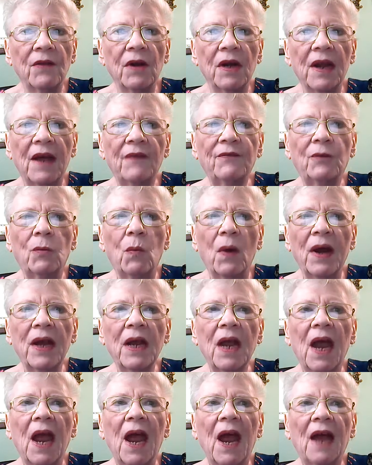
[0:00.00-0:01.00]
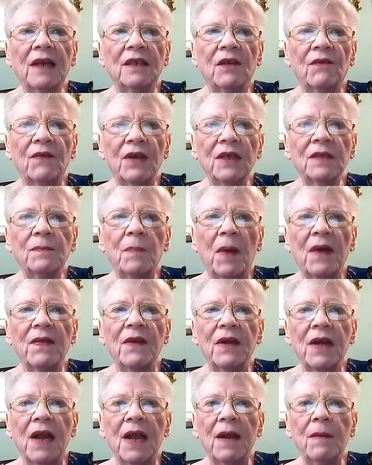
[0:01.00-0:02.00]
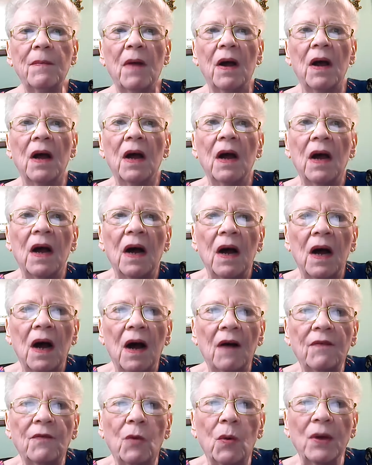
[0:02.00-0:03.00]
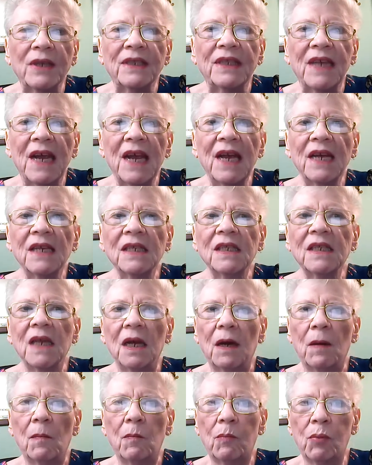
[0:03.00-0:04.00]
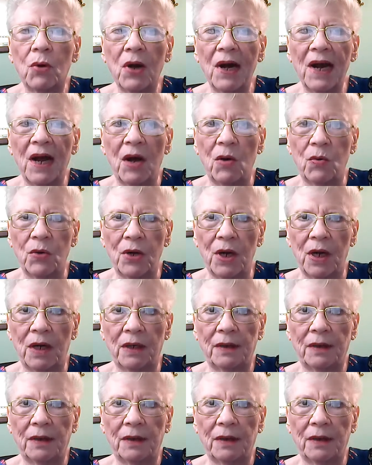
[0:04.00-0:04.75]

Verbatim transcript: left wing activist by the name of Quintez Brown.